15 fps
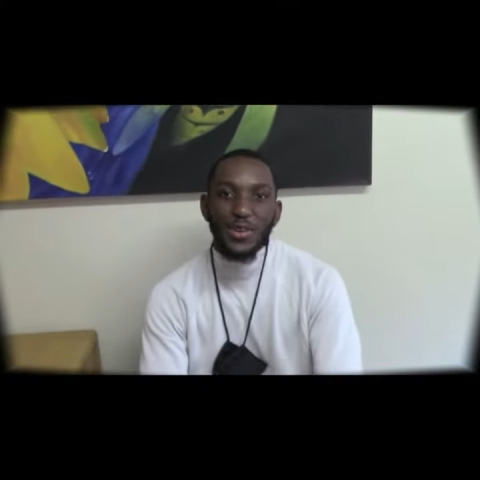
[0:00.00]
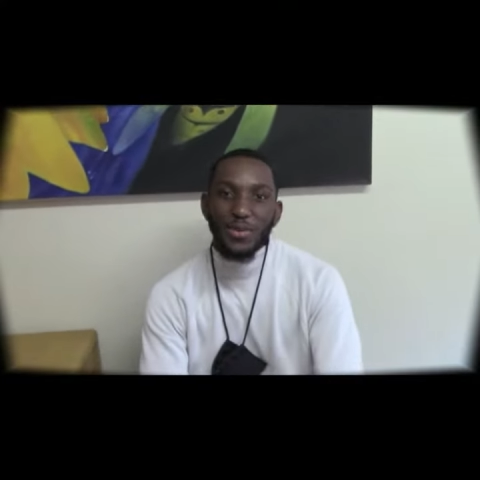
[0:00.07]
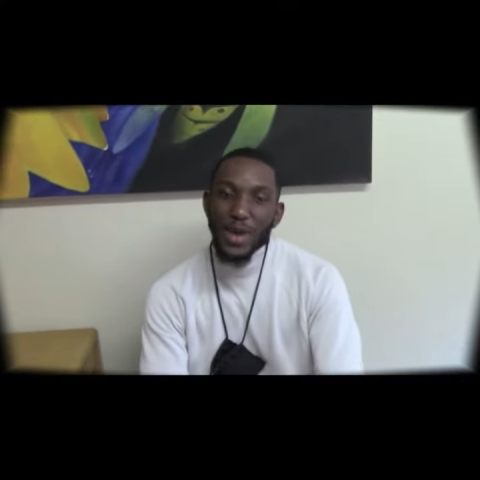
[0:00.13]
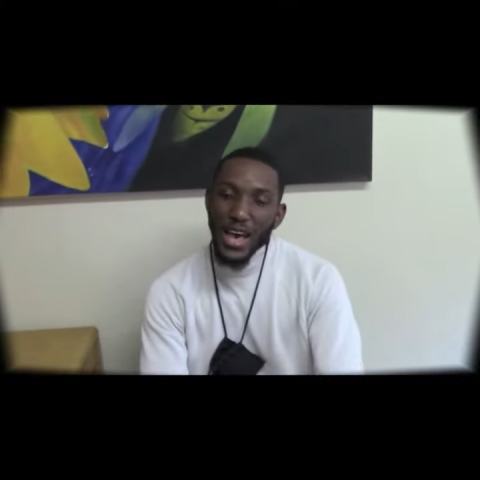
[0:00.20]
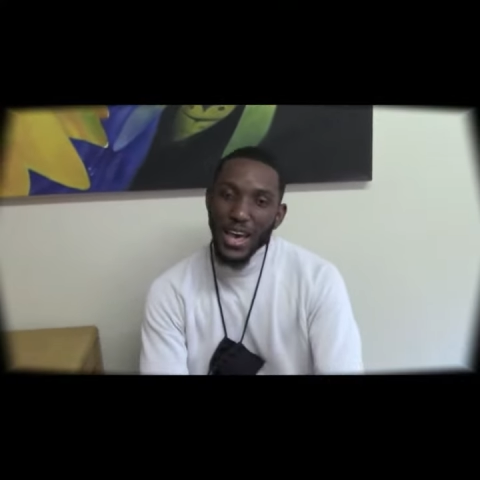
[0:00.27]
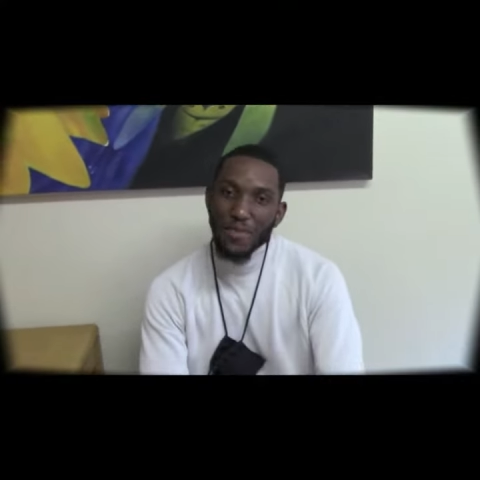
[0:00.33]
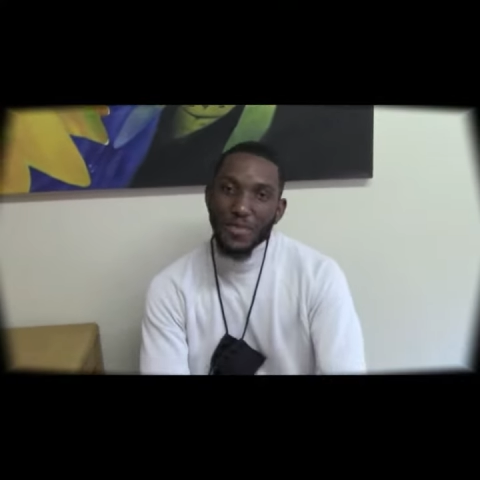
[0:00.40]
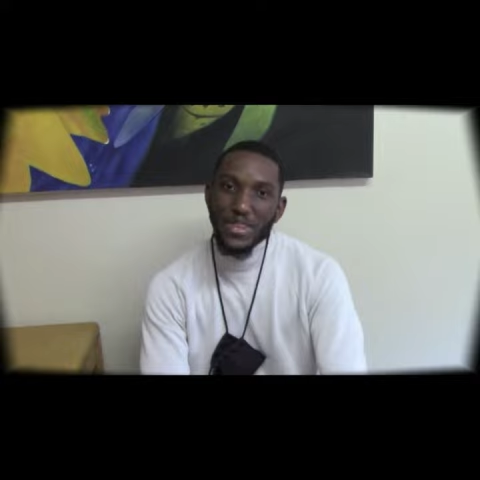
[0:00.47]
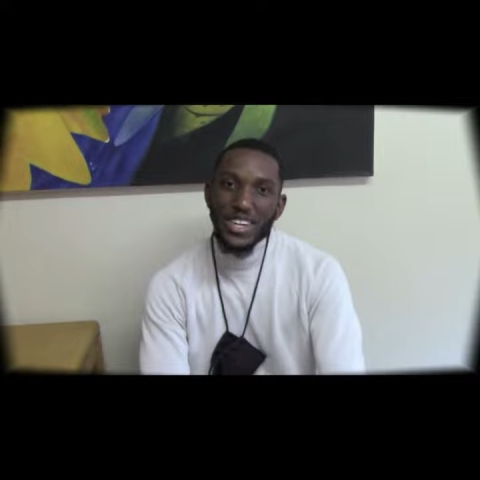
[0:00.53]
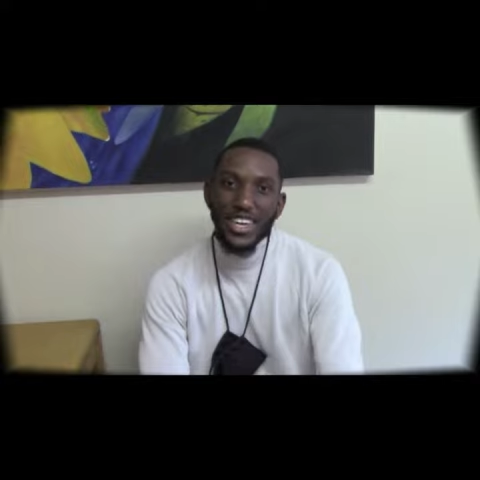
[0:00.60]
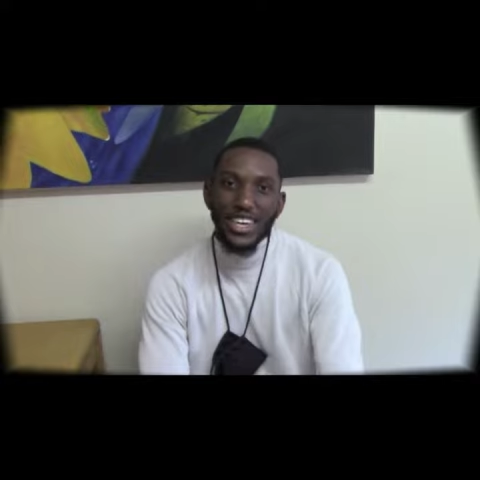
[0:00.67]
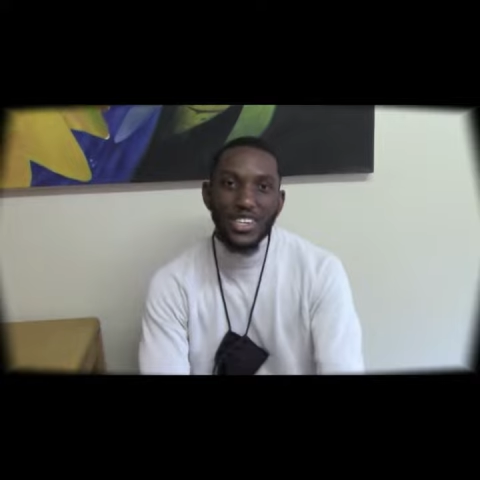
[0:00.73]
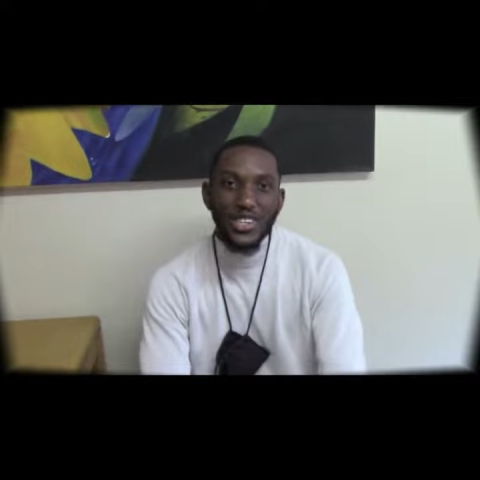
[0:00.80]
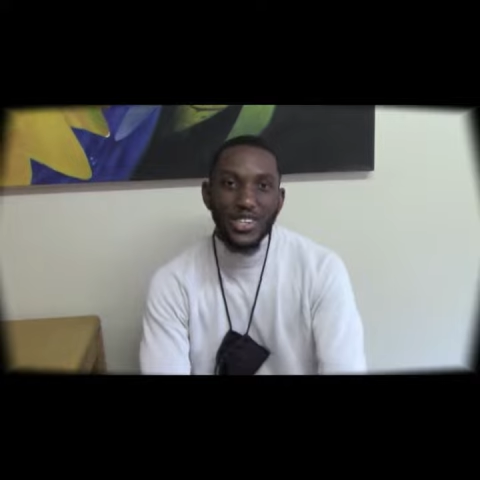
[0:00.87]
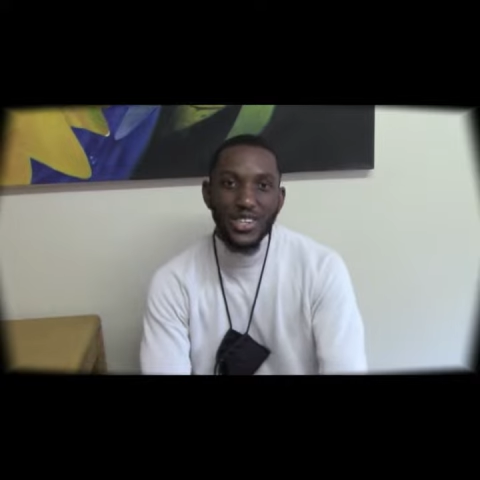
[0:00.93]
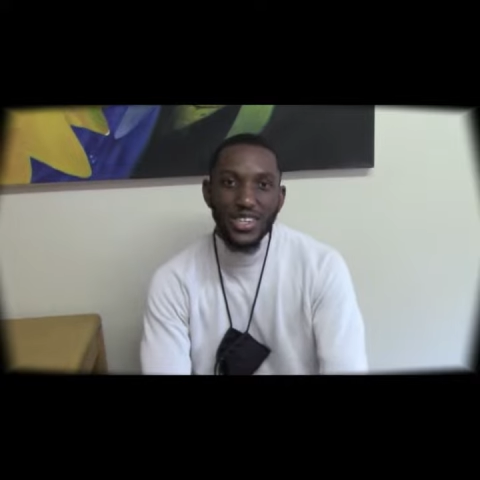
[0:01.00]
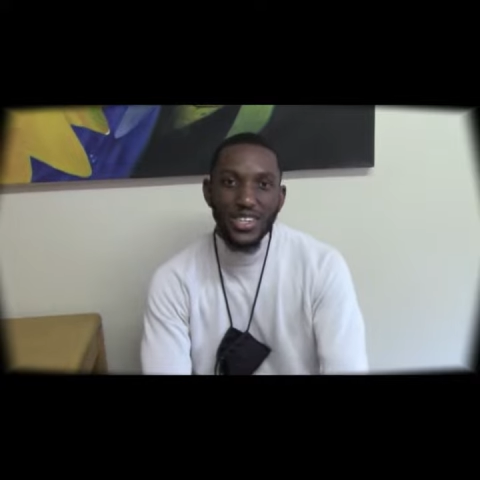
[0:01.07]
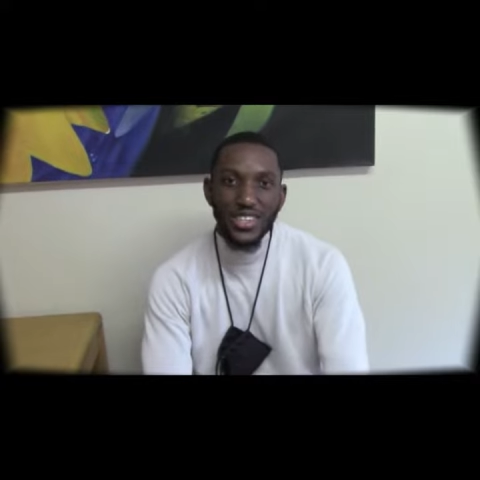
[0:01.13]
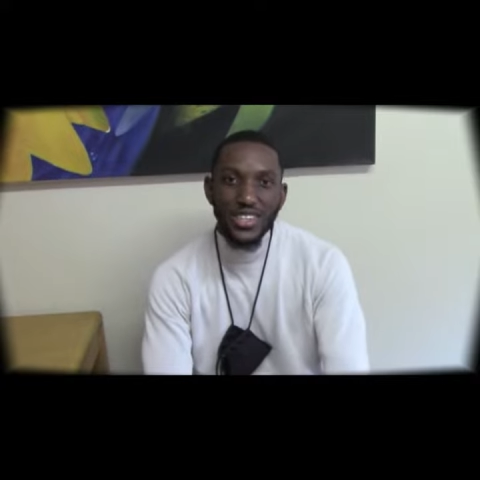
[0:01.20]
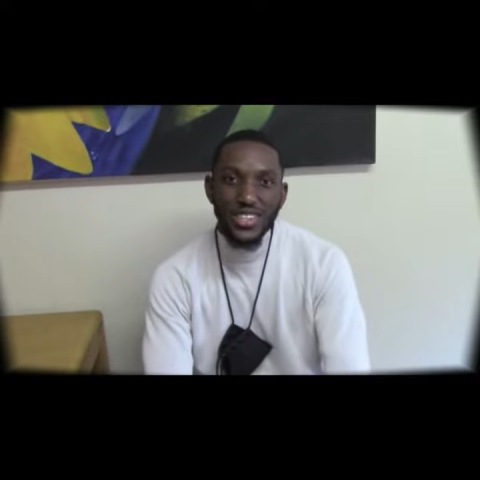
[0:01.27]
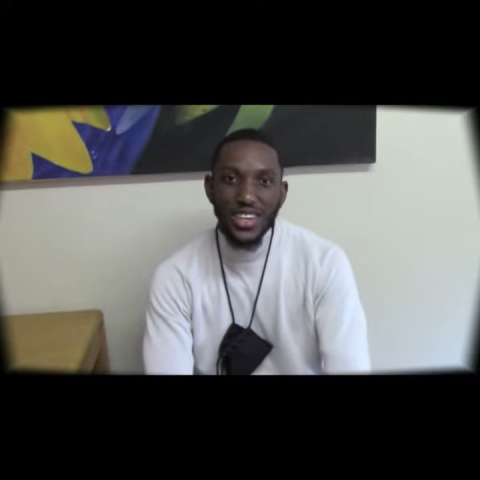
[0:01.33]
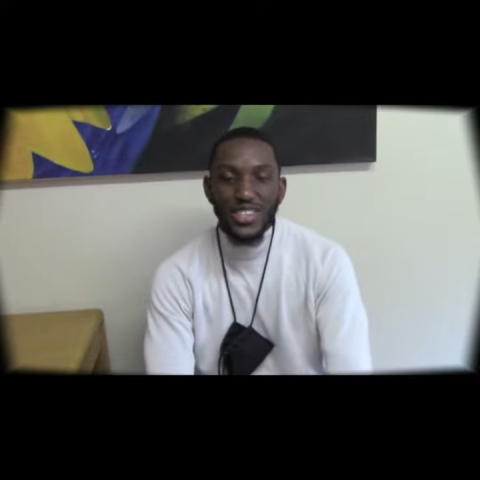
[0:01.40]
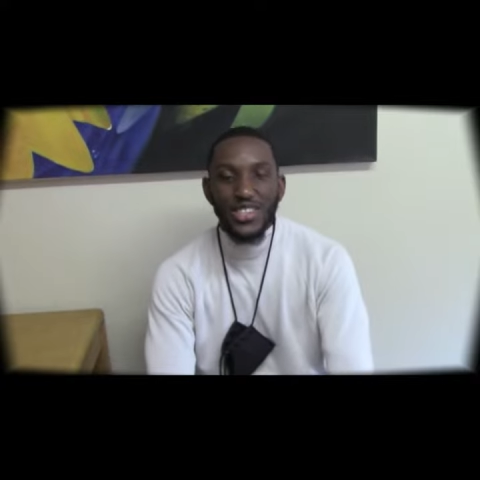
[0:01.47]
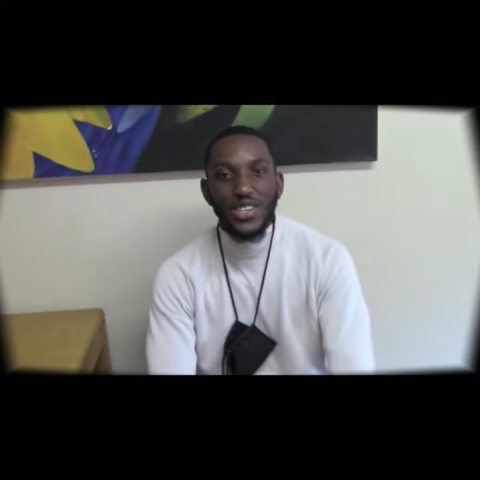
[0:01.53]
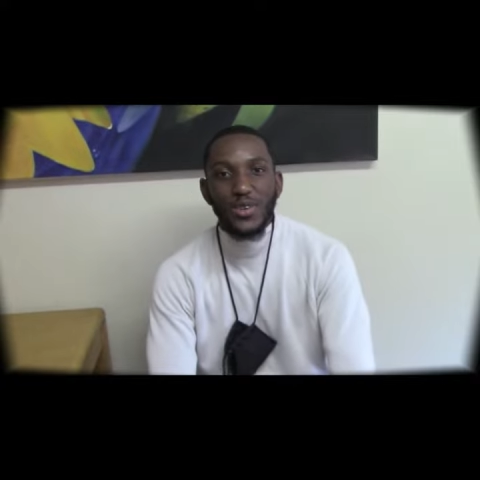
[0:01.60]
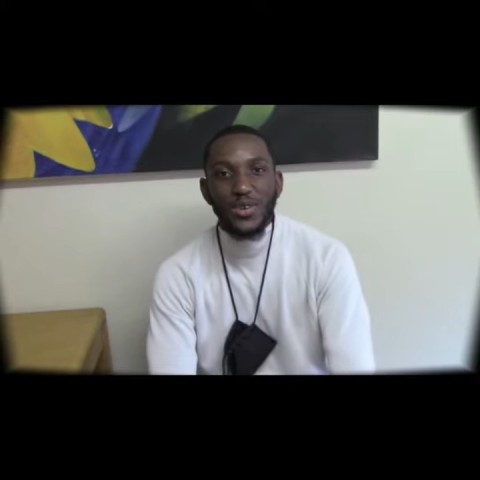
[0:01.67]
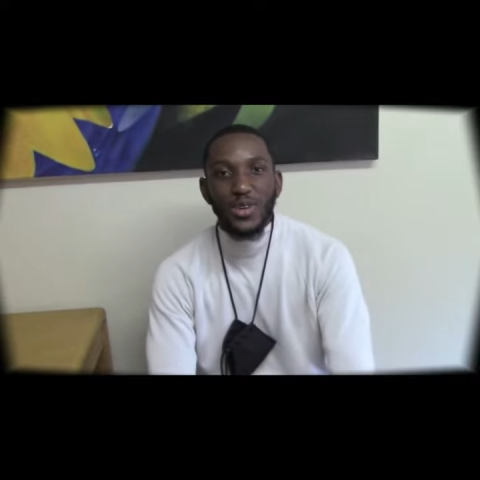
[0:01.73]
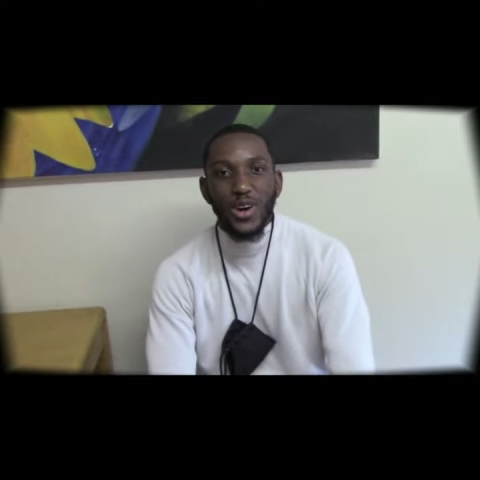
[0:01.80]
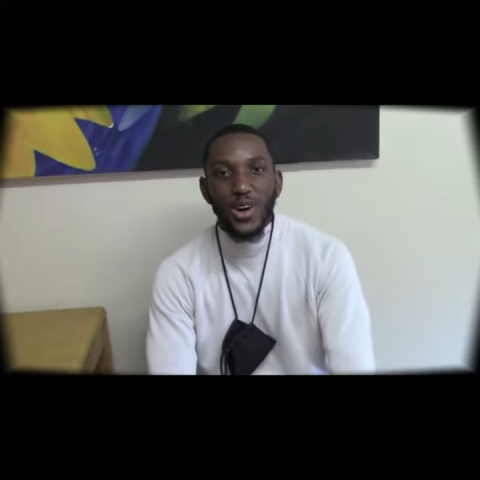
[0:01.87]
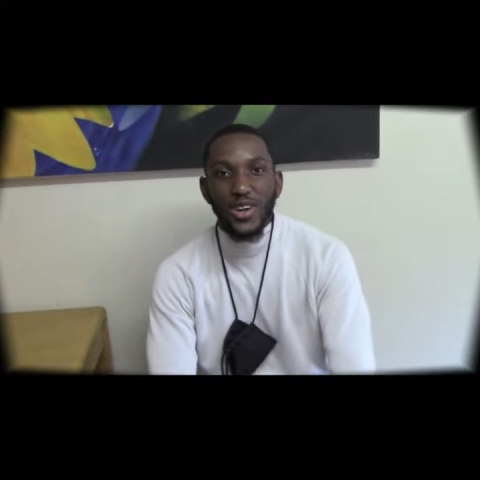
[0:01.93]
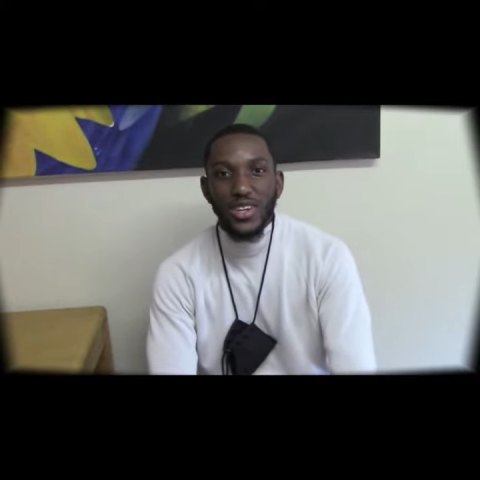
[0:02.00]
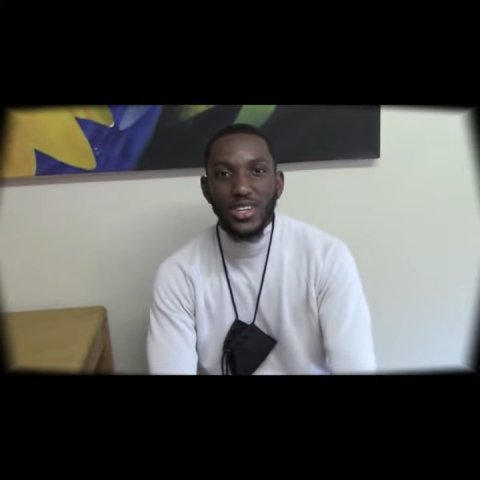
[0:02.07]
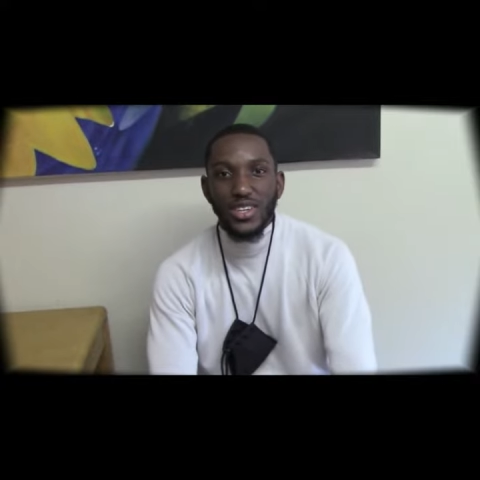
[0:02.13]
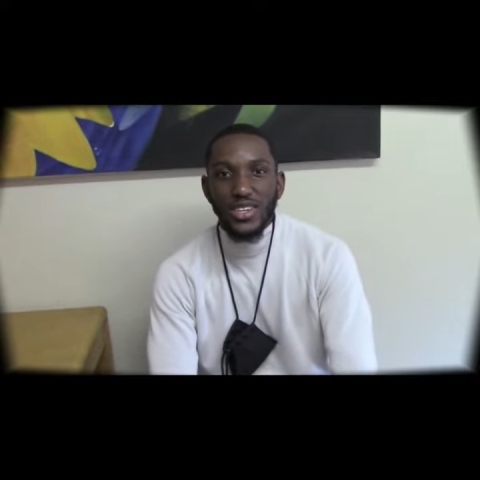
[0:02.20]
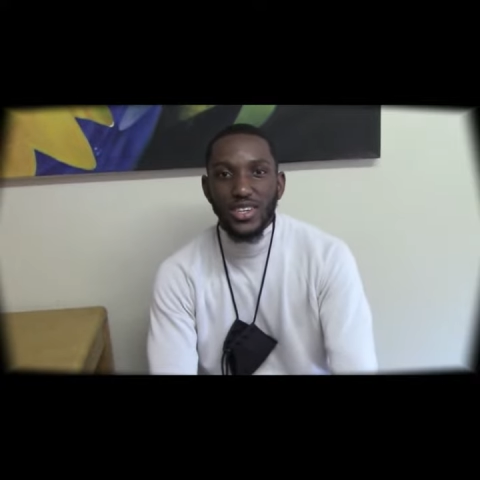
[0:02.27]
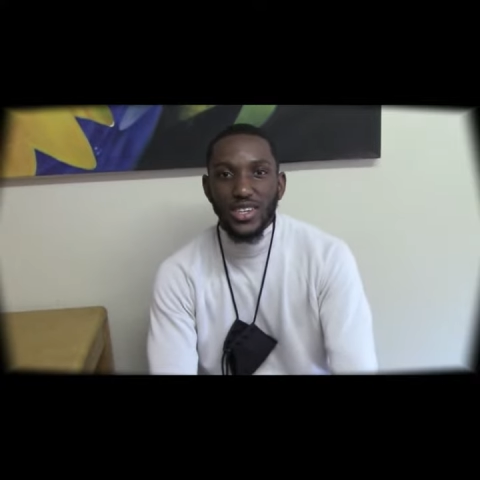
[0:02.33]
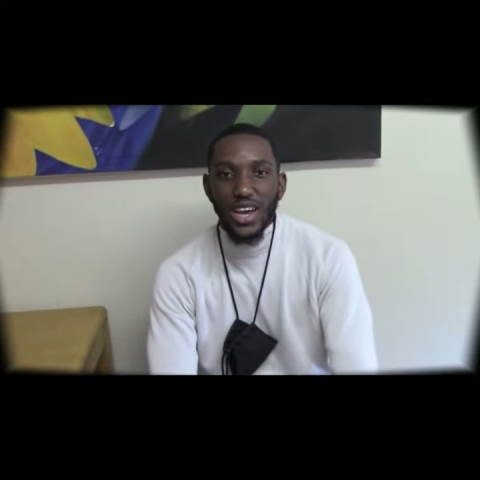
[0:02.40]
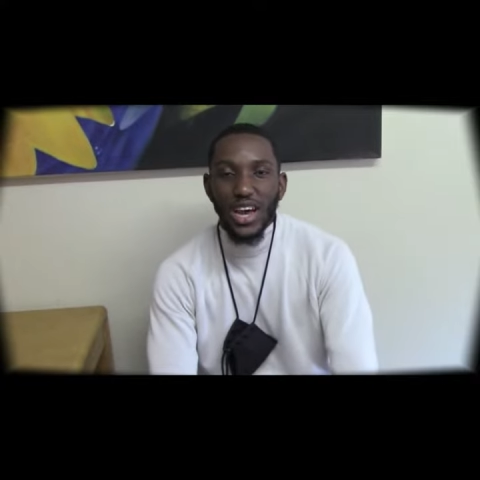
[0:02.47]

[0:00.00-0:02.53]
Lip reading: am an ex-student at Cedarwood College.